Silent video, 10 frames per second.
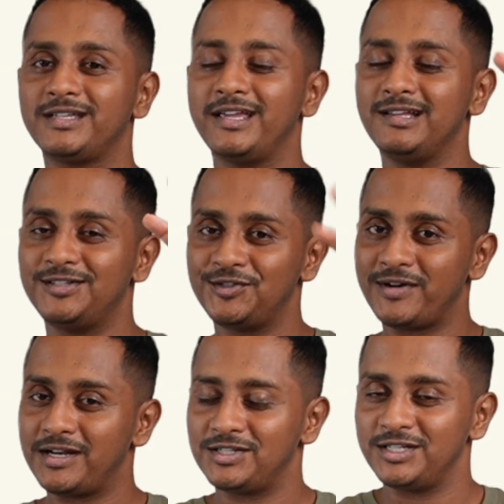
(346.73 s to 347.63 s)
killer
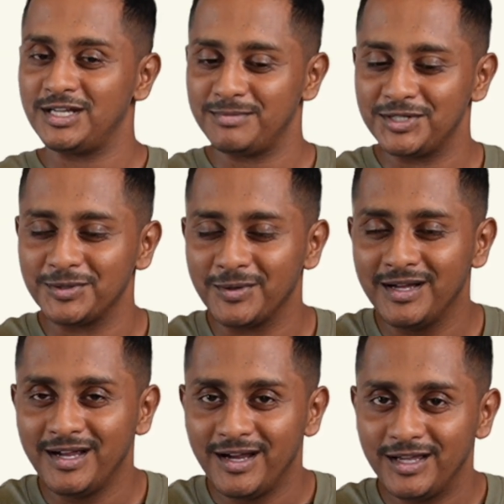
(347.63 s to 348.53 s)
strategy number 2
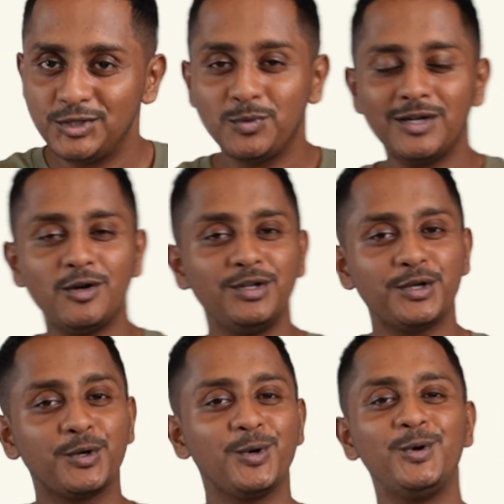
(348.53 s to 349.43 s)
is to work on your
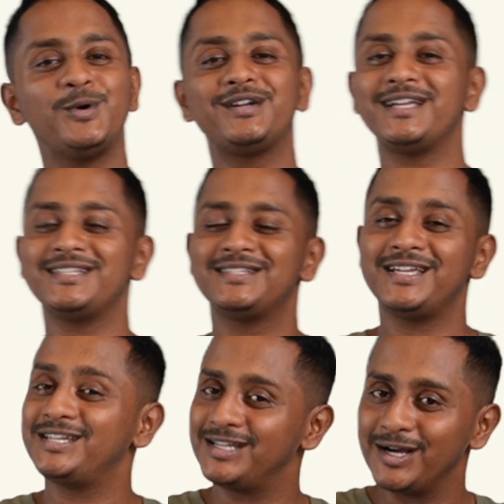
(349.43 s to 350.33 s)
coherence
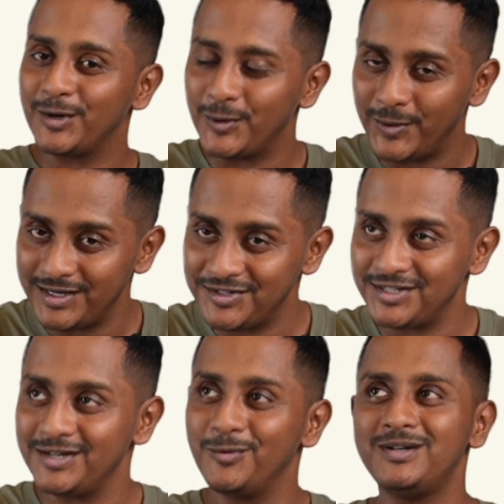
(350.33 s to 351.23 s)
and
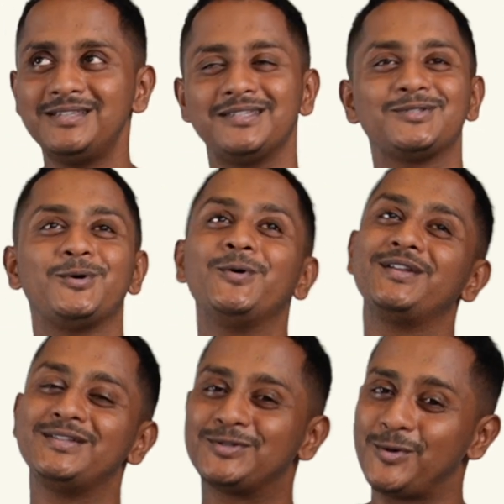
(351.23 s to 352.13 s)
cohesion. What is this
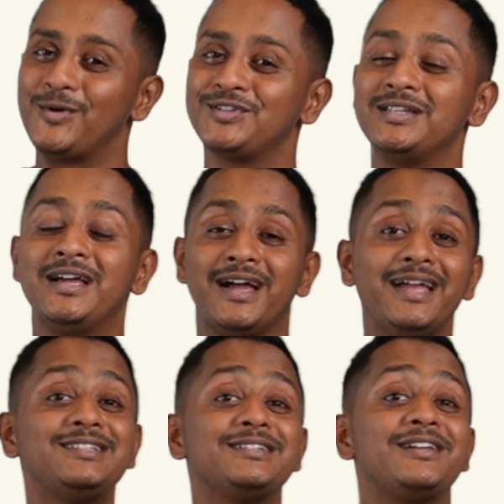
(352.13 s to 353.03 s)
coherence, cohesion?
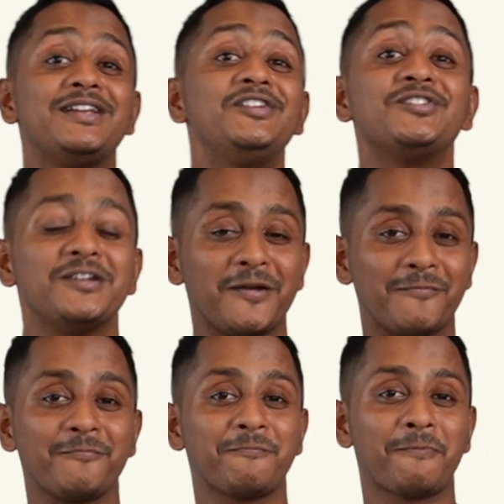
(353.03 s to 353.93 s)
It's a narration.
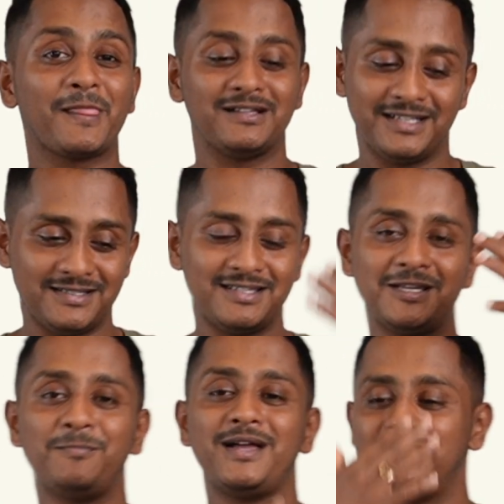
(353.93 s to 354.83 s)
There is a
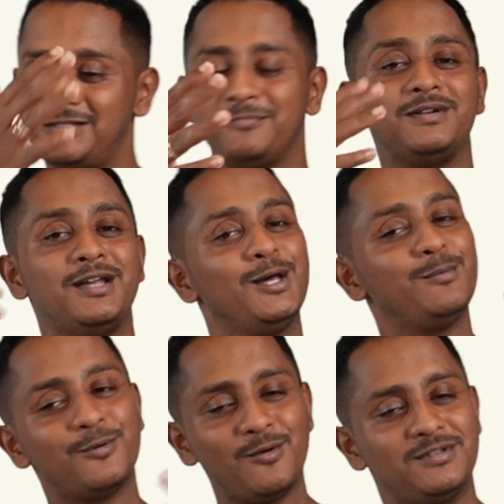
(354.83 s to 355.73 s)
step-by-step
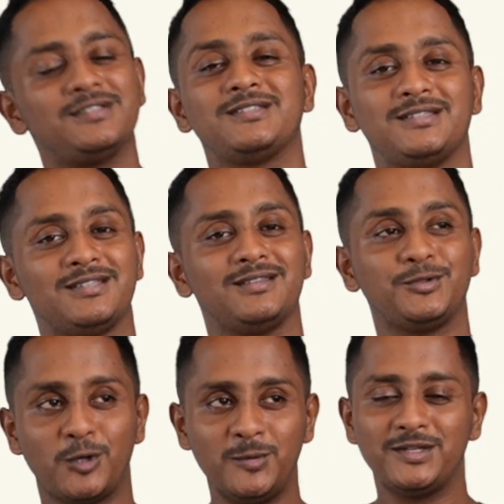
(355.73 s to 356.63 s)
process
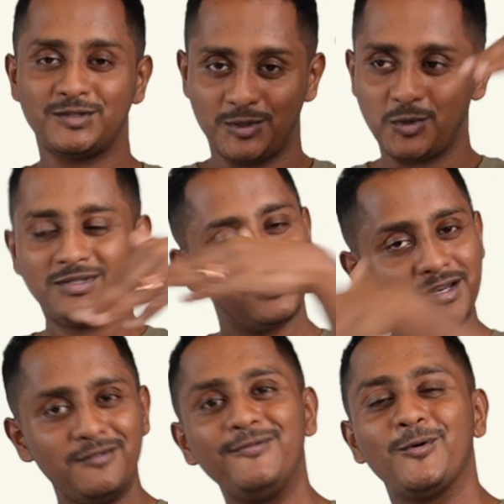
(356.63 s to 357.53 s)
that always goes
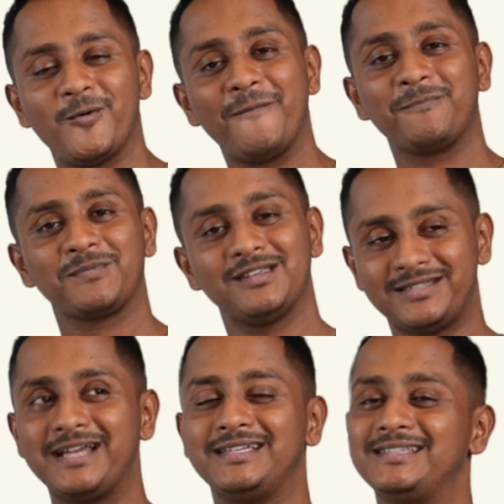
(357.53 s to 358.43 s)
in a flow,
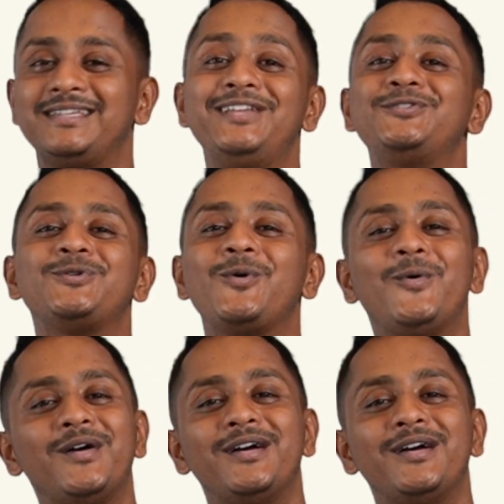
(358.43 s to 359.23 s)
starting as intro,